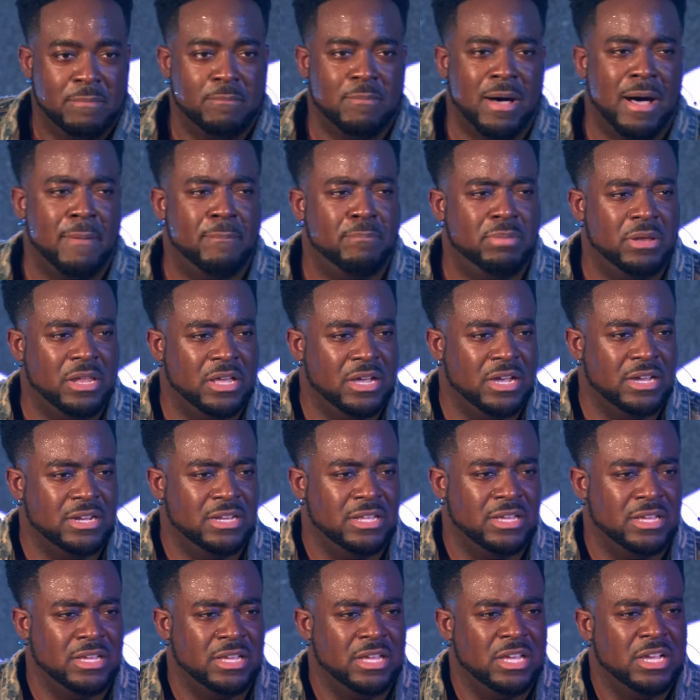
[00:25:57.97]
My blood
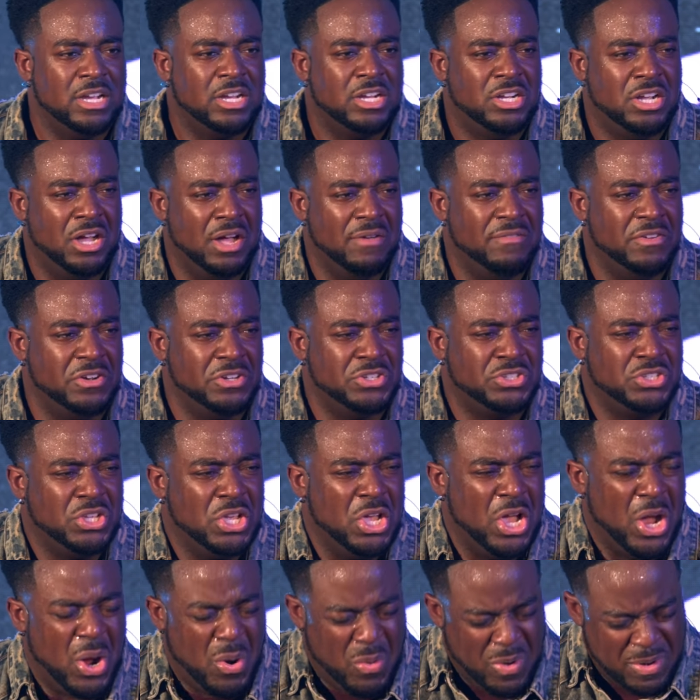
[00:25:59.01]
covers
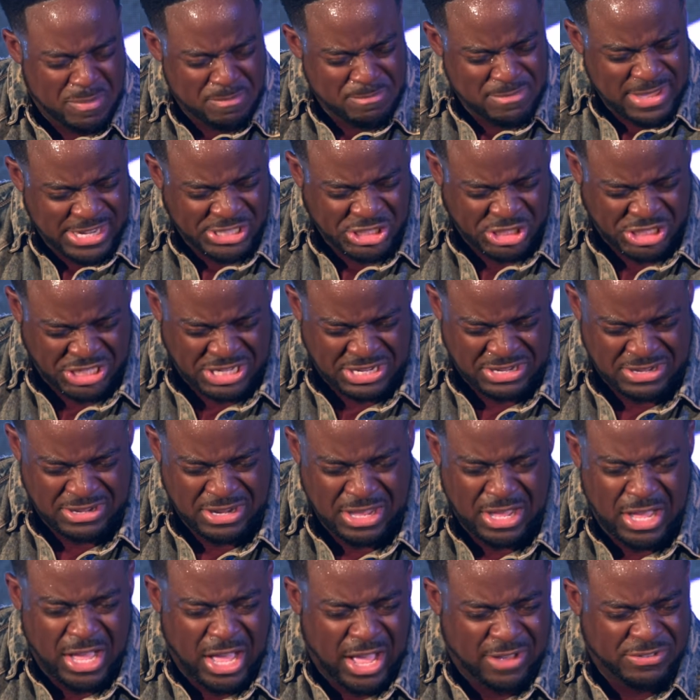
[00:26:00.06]
our remission
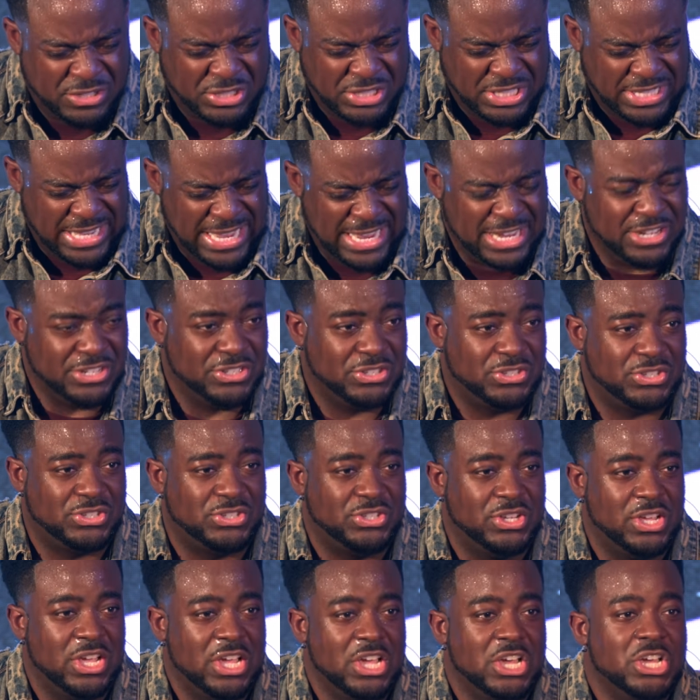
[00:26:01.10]
of
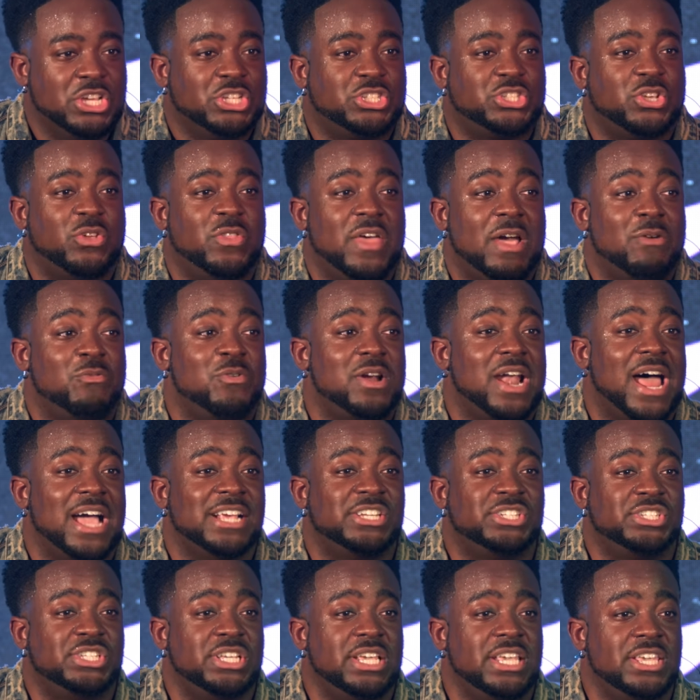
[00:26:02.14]
sins, so that when I
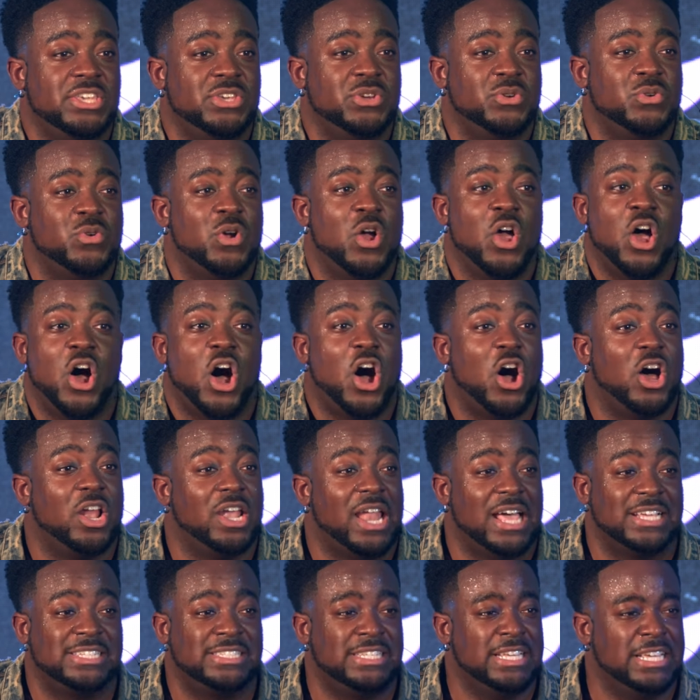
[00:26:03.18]
see you,
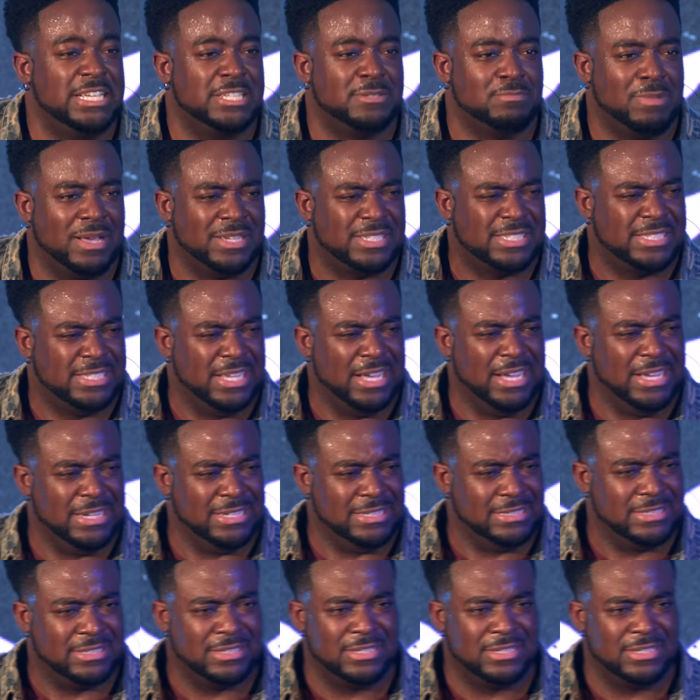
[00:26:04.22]
all I see is my son.